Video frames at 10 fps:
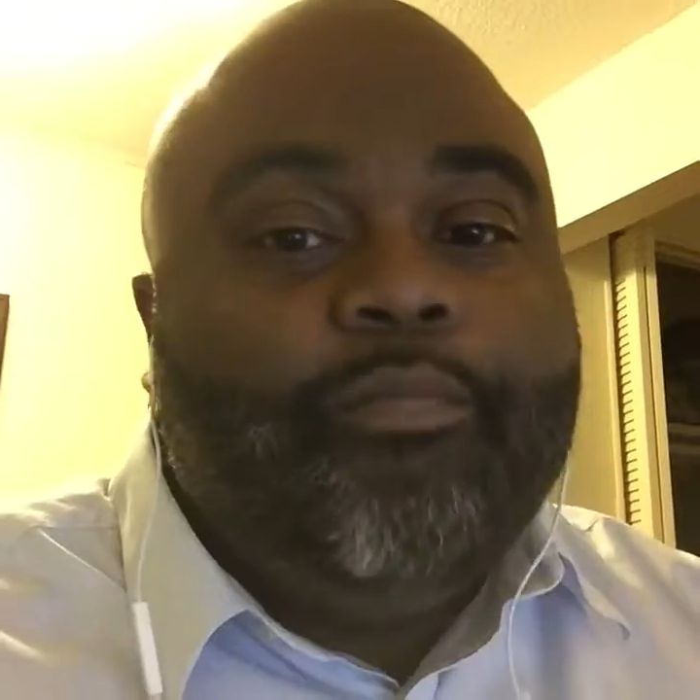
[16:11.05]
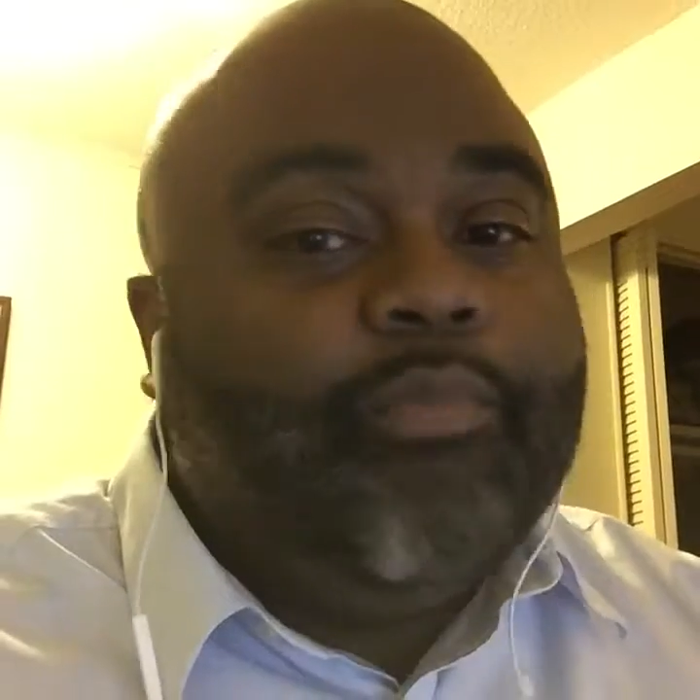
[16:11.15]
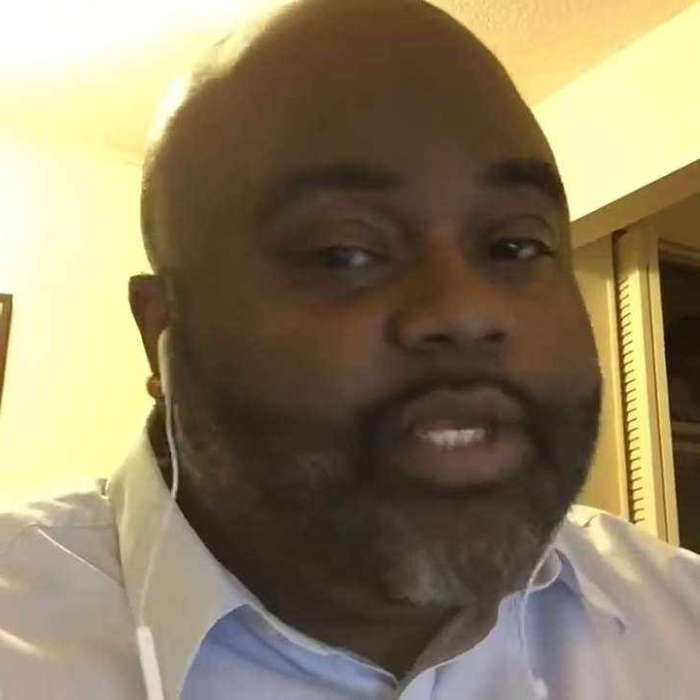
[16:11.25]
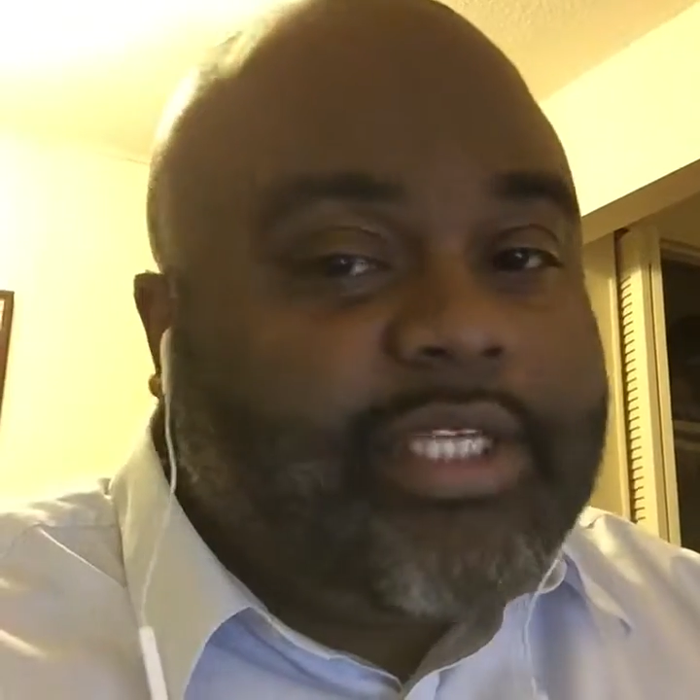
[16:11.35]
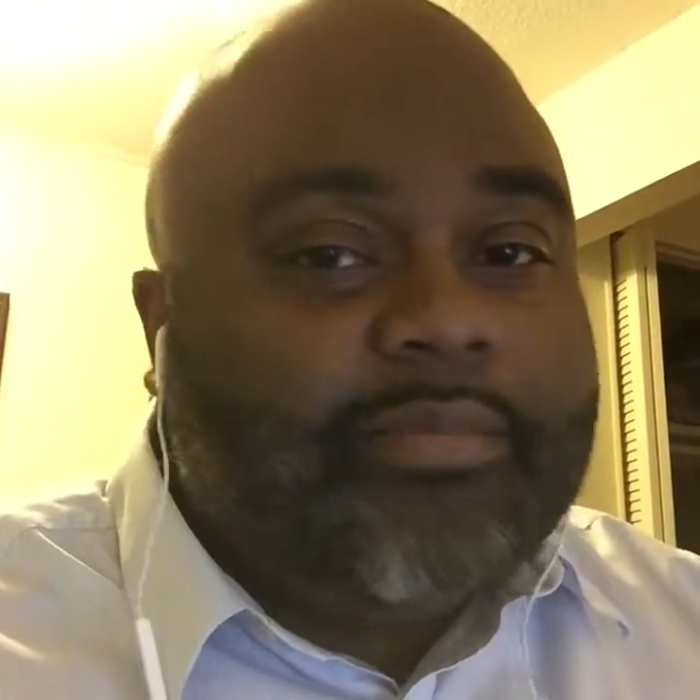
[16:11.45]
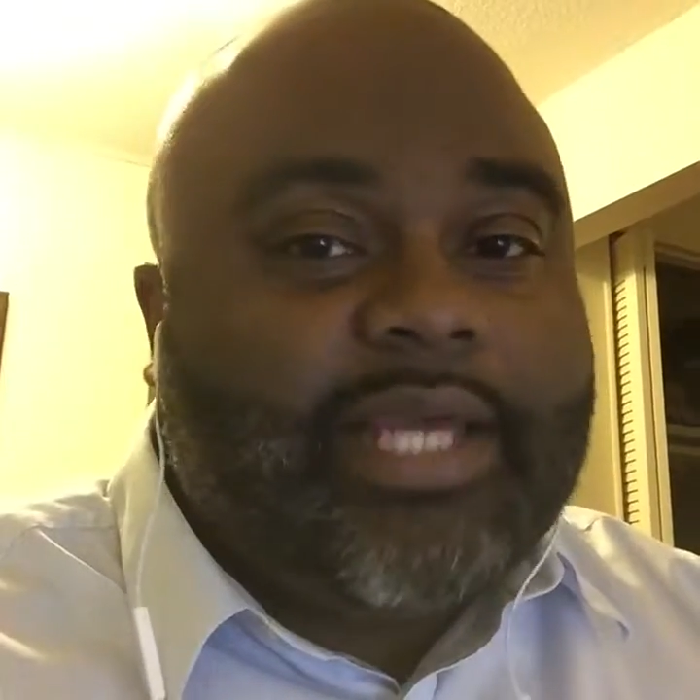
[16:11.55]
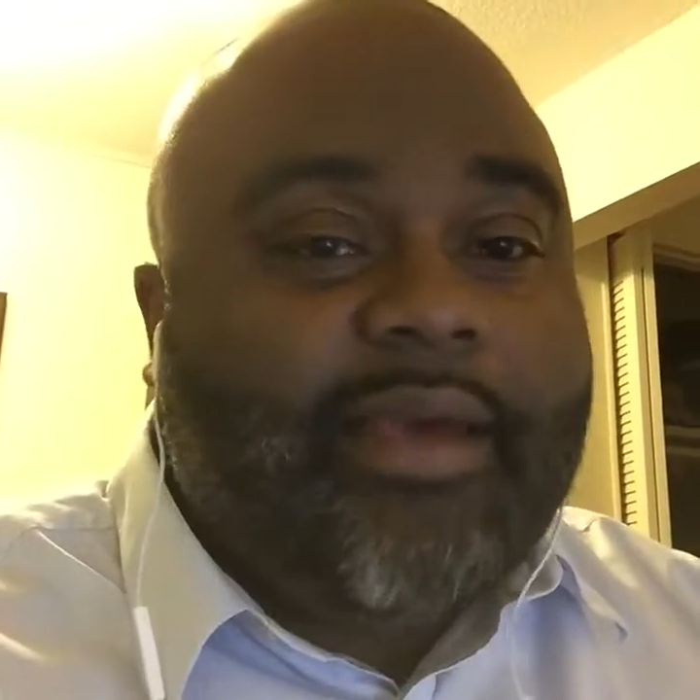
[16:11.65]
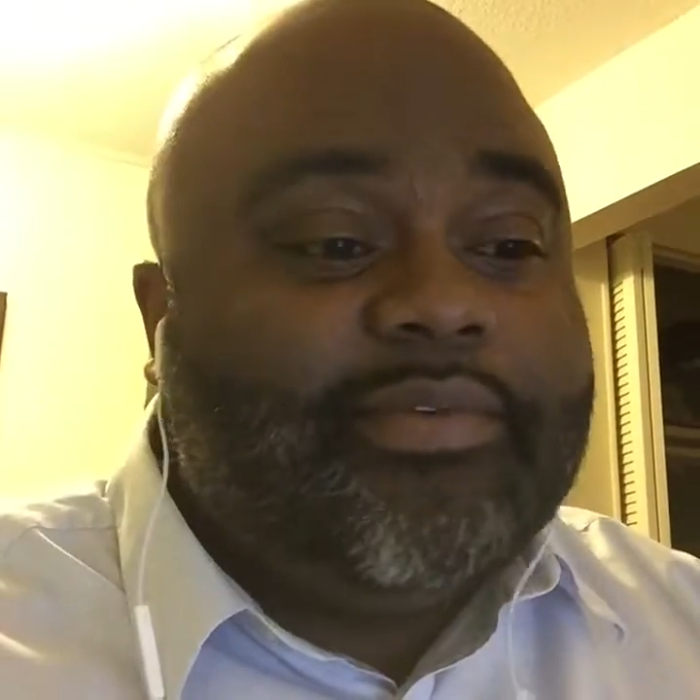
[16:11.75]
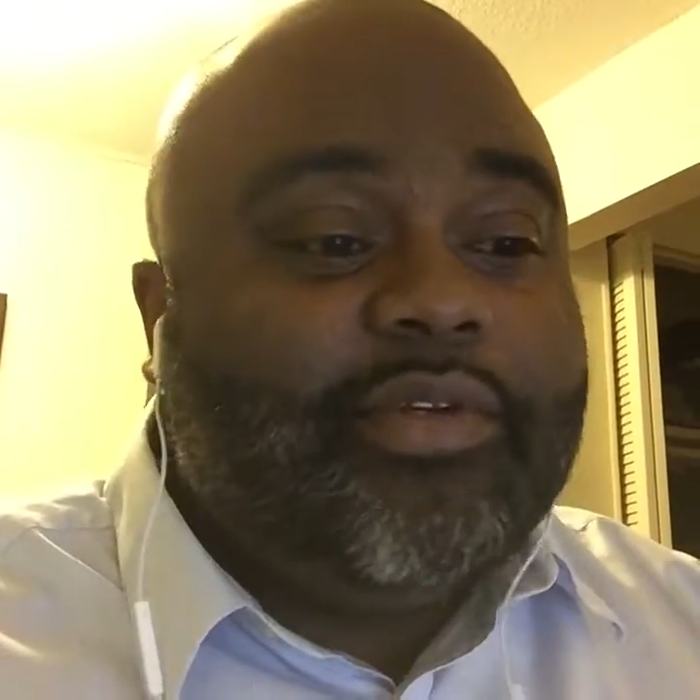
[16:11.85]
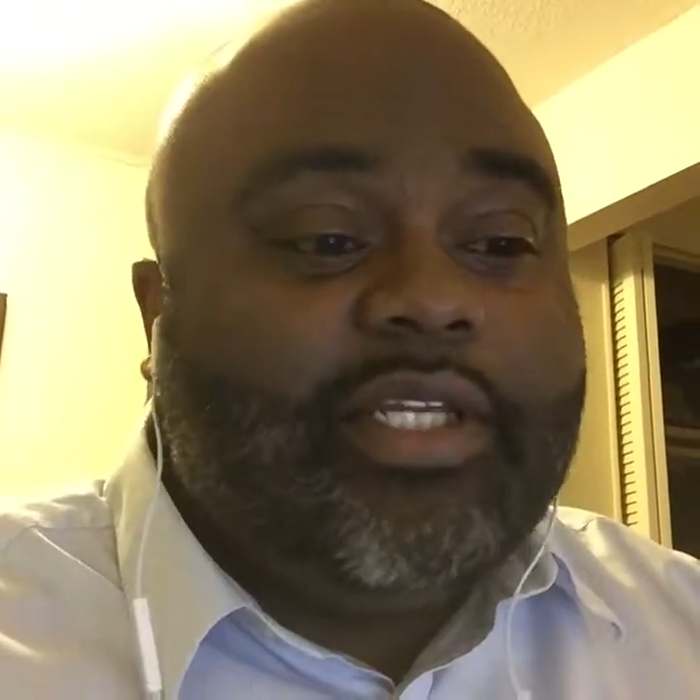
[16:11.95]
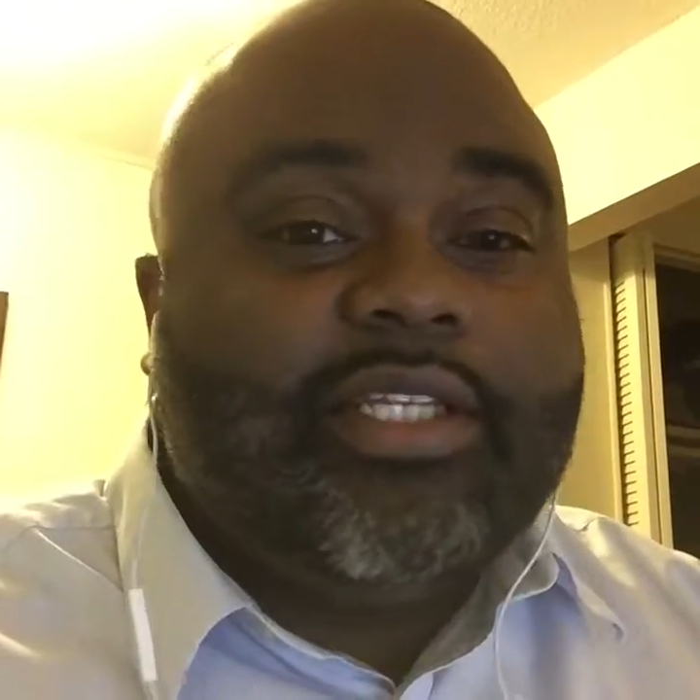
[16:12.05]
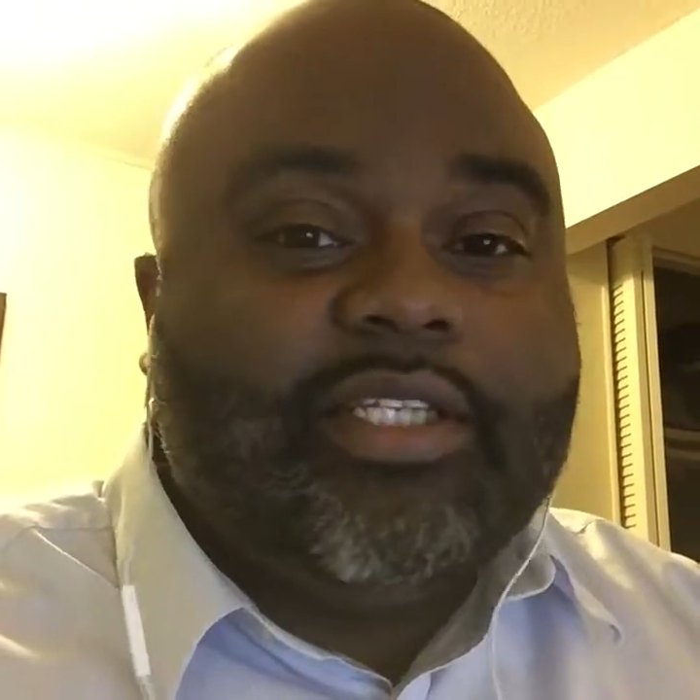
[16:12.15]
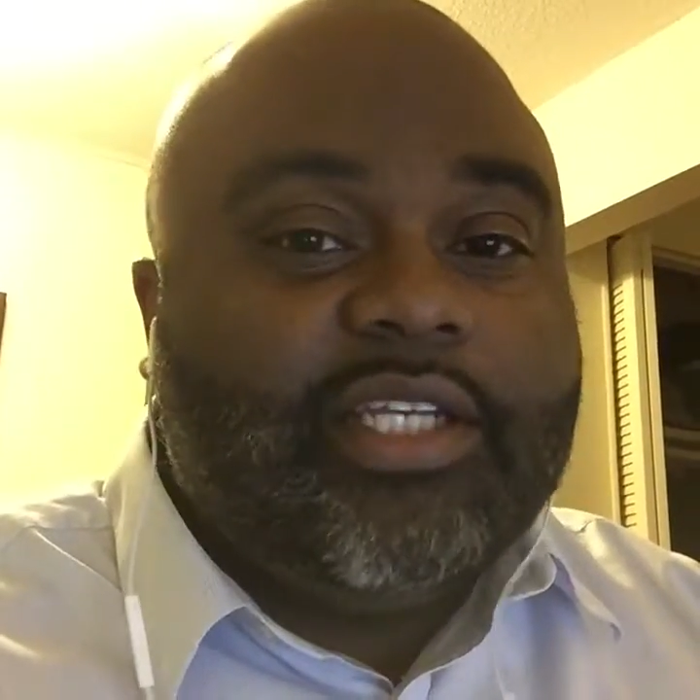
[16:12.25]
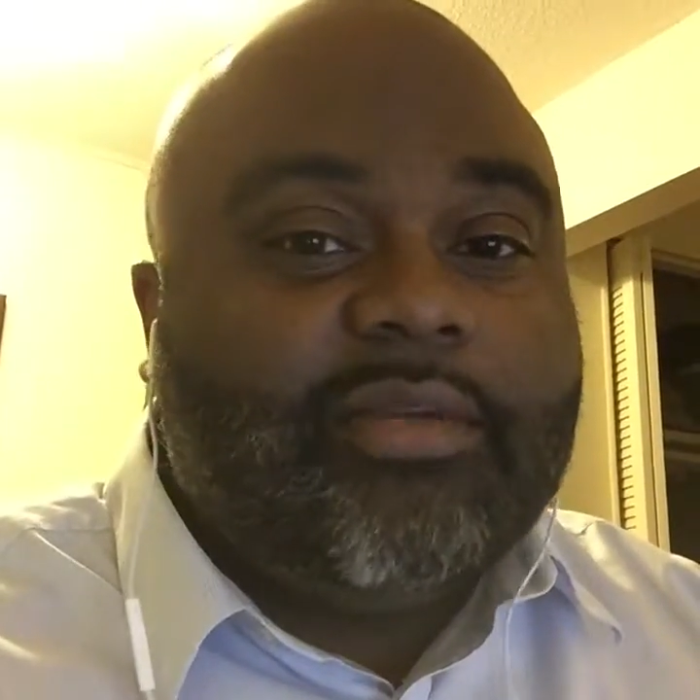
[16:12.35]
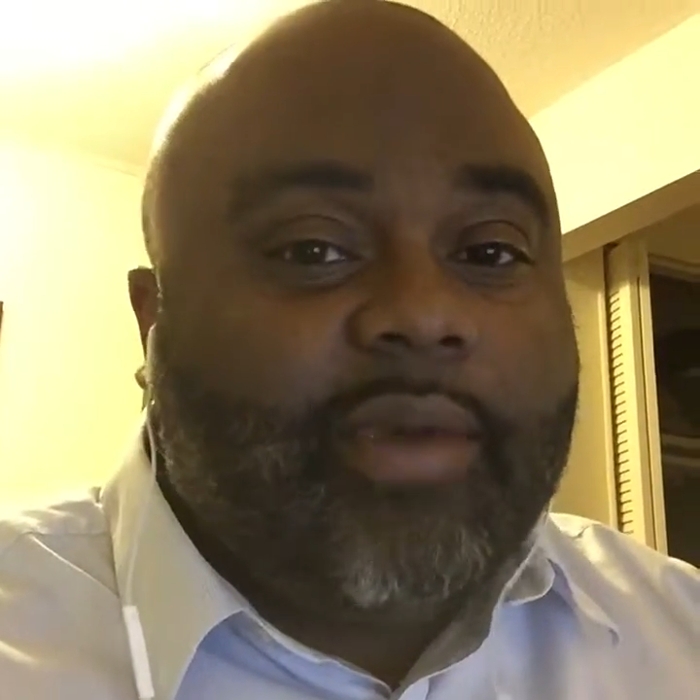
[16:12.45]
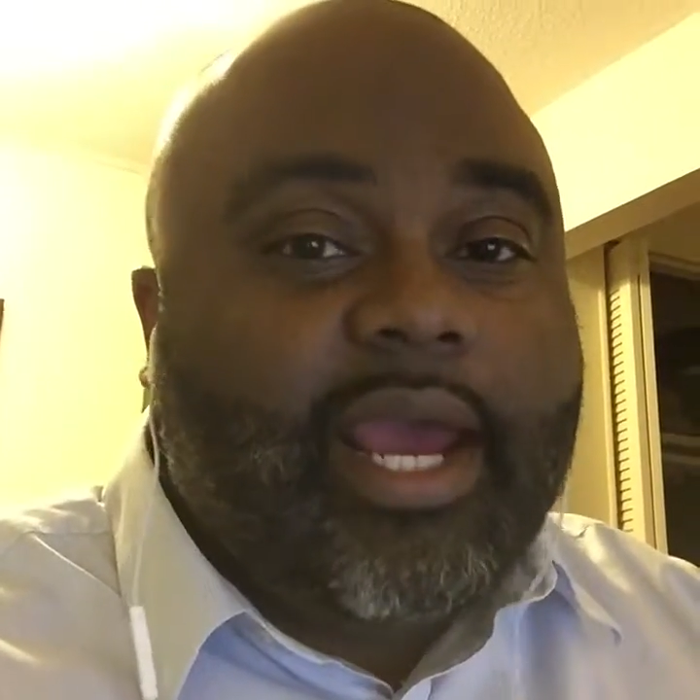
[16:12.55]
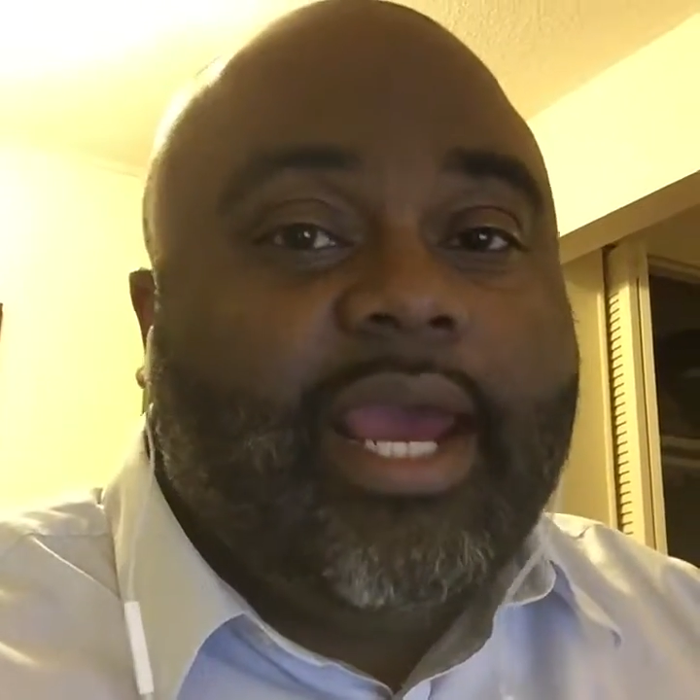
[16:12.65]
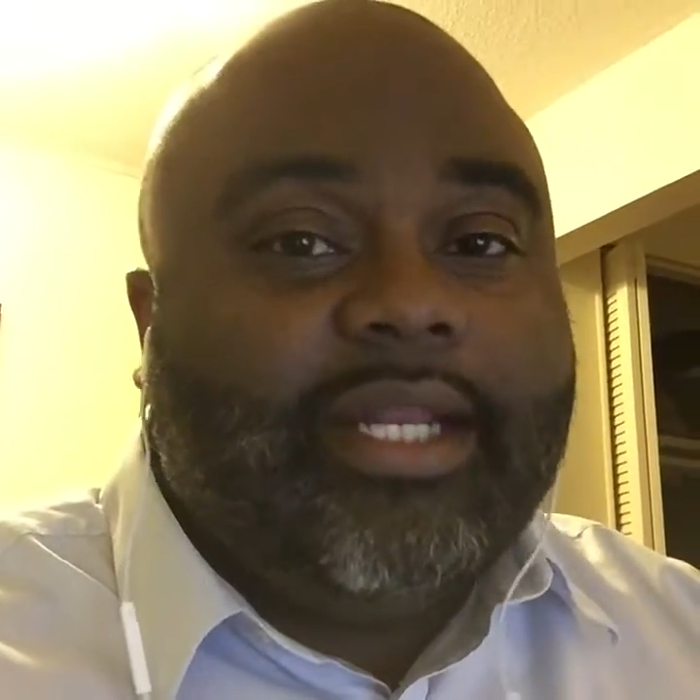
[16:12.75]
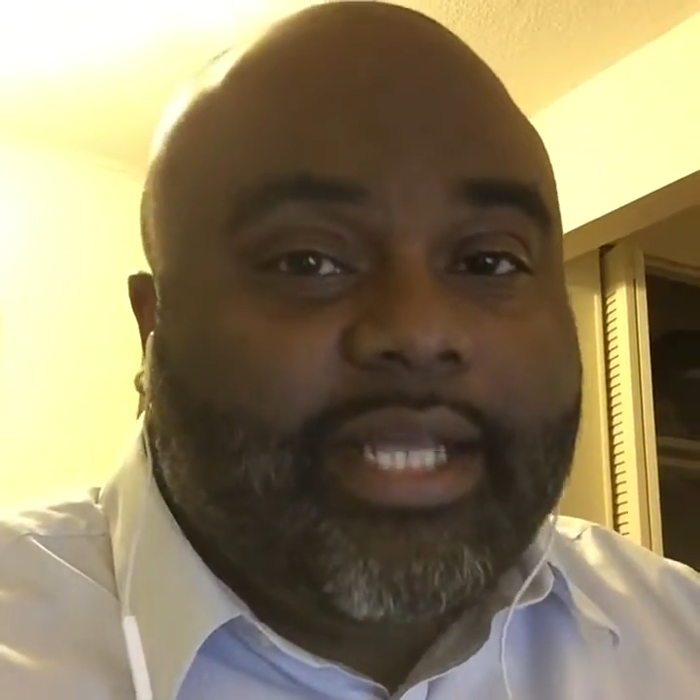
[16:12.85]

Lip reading: But sometimes you need to sit your behind